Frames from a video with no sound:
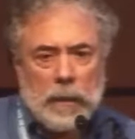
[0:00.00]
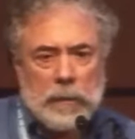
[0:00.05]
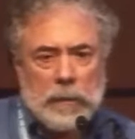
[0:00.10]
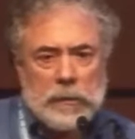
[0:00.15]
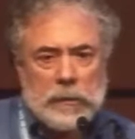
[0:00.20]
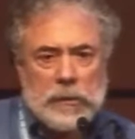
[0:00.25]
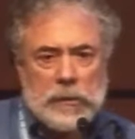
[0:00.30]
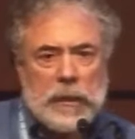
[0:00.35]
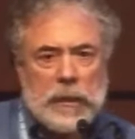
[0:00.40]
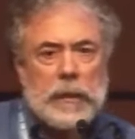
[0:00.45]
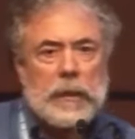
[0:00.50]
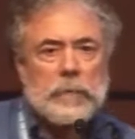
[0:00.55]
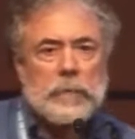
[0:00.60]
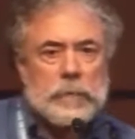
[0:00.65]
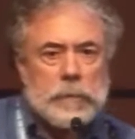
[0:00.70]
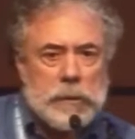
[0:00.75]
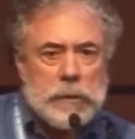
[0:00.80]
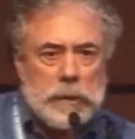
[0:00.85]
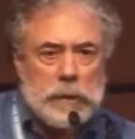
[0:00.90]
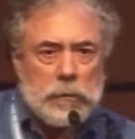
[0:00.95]

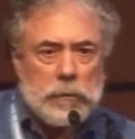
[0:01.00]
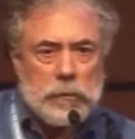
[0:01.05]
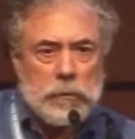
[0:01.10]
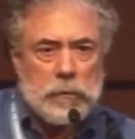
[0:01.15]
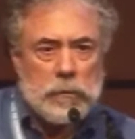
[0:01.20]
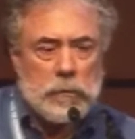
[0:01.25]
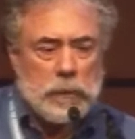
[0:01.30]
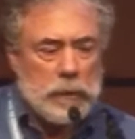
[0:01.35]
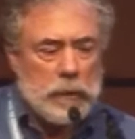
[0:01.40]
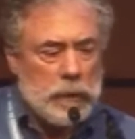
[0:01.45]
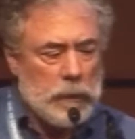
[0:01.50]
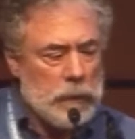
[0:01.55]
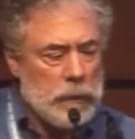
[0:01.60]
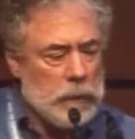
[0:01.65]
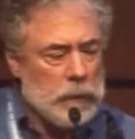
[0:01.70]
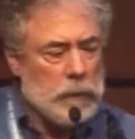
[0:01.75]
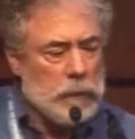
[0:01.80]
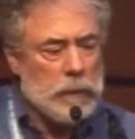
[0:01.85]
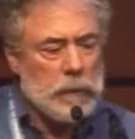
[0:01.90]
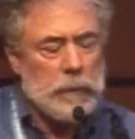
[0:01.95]
schemes into
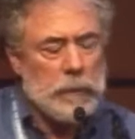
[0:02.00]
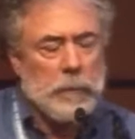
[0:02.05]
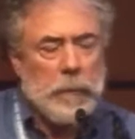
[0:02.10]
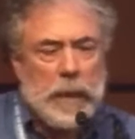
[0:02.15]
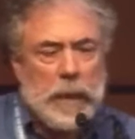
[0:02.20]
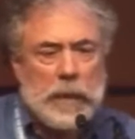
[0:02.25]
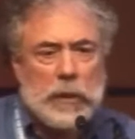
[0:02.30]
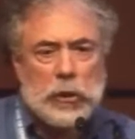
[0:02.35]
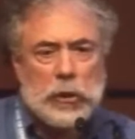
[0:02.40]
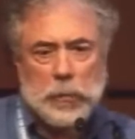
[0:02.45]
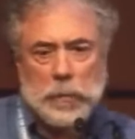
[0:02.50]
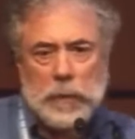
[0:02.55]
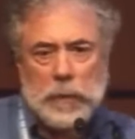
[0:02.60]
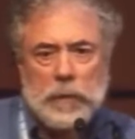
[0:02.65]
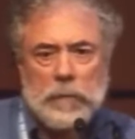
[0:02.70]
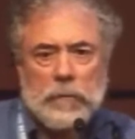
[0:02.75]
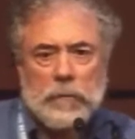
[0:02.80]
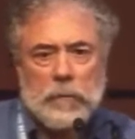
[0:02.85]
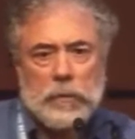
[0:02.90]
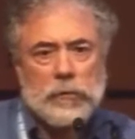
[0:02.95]
the management
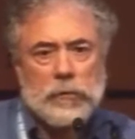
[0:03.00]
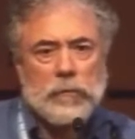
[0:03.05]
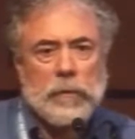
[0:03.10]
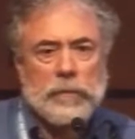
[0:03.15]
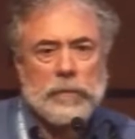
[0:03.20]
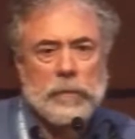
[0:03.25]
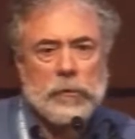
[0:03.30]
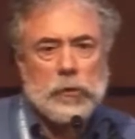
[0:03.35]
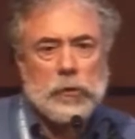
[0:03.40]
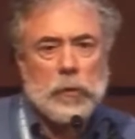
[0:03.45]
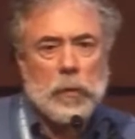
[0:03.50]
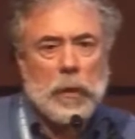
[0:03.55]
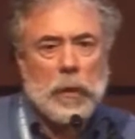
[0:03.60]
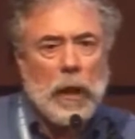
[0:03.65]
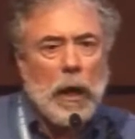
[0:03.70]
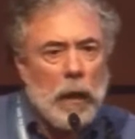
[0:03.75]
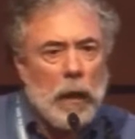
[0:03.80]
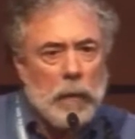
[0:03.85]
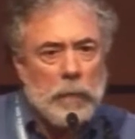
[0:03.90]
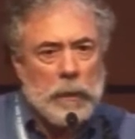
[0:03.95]
of these rivers to
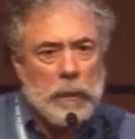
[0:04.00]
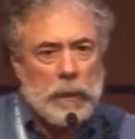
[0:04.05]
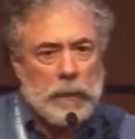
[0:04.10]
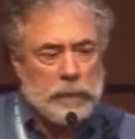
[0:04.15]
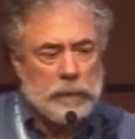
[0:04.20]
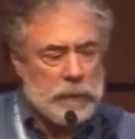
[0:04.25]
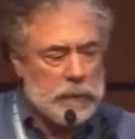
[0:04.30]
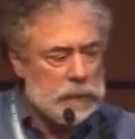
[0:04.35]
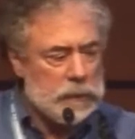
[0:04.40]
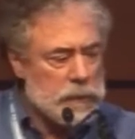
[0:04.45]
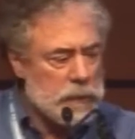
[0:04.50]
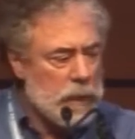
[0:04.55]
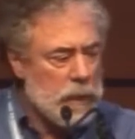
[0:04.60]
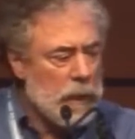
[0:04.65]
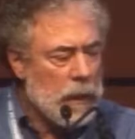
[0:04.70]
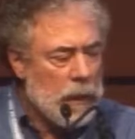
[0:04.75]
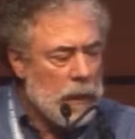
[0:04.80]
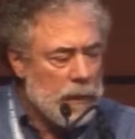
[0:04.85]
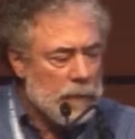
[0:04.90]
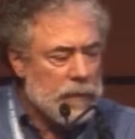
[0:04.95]
accommodate this,
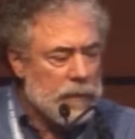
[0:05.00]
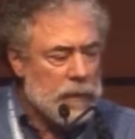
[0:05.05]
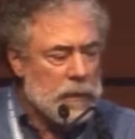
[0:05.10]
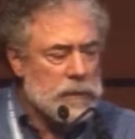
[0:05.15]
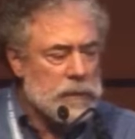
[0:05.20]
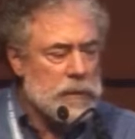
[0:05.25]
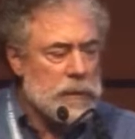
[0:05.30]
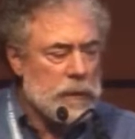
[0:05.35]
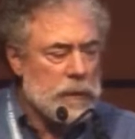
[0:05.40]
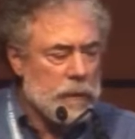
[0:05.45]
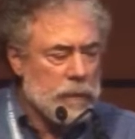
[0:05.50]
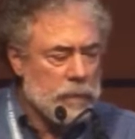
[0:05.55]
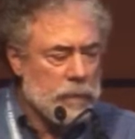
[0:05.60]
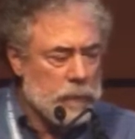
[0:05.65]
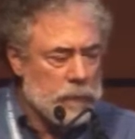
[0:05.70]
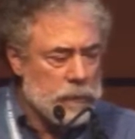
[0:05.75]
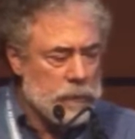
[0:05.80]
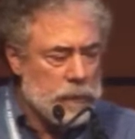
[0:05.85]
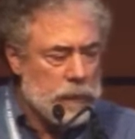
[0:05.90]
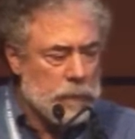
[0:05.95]
I think is
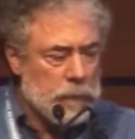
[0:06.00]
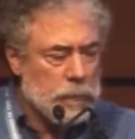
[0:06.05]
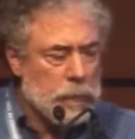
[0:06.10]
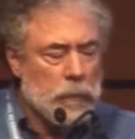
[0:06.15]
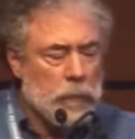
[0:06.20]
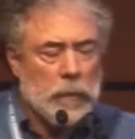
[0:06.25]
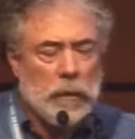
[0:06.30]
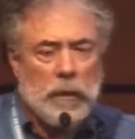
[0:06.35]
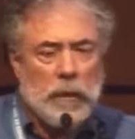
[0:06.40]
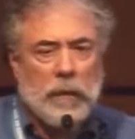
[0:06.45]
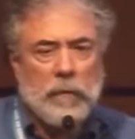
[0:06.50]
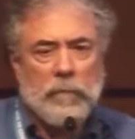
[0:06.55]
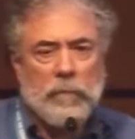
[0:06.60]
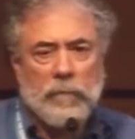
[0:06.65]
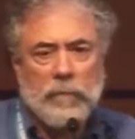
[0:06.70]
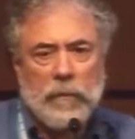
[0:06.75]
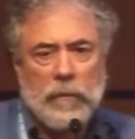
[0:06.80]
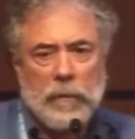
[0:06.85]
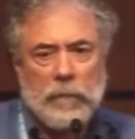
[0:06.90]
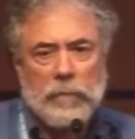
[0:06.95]
another example
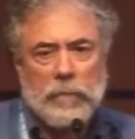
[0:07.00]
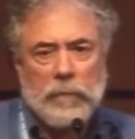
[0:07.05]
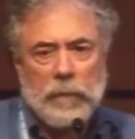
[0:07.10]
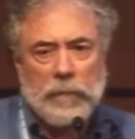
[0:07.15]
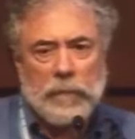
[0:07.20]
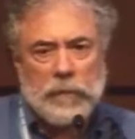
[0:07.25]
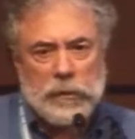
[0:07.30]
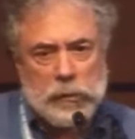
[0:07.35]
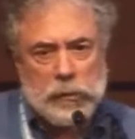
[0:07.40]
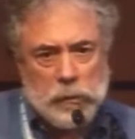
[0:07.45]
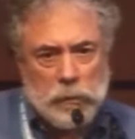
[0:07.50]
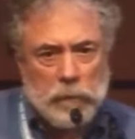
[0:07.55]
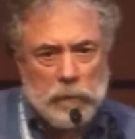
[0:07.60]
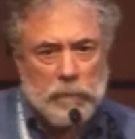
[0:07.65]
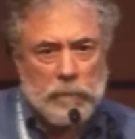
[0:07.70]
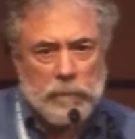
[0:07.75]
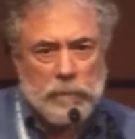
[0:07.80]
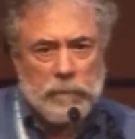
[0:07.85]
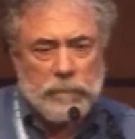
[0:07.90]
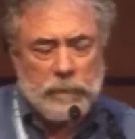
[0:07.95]
of this sort
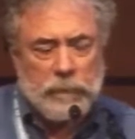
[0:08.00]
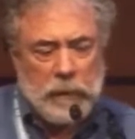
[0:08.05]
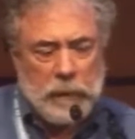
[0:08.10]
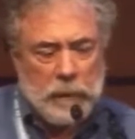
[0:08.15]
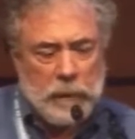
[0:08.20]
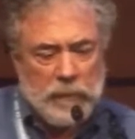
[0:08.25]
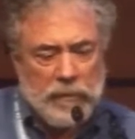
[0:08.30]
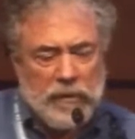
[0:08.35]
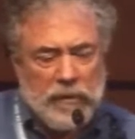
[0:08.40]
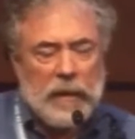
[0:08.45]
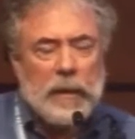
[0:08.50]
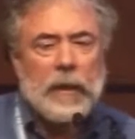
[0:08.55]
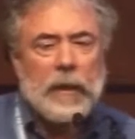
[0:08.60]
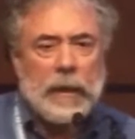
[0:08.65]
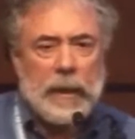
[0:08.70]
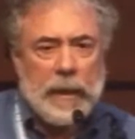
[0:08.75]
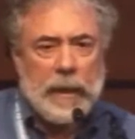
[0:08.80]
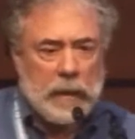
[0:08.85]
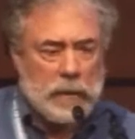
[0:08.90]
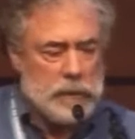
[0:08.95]
of
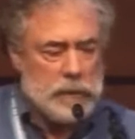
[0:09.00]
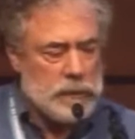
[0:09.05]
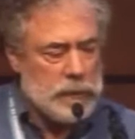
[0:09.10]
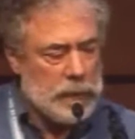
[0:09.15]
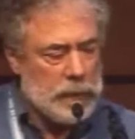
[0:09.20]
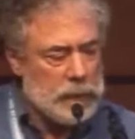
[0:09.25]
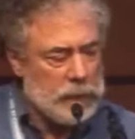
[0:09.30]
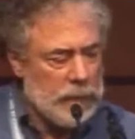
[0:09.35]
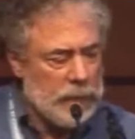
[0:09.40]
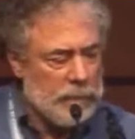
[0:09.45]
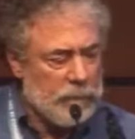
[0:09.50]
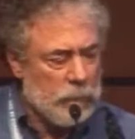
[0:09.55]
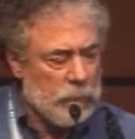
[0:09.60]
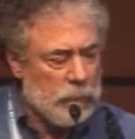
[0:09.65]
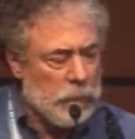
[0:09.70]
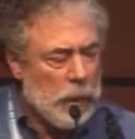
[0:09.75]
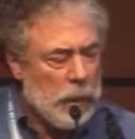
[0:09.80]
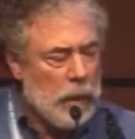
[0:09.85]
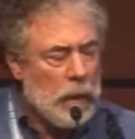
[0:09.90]
thinking at a site level.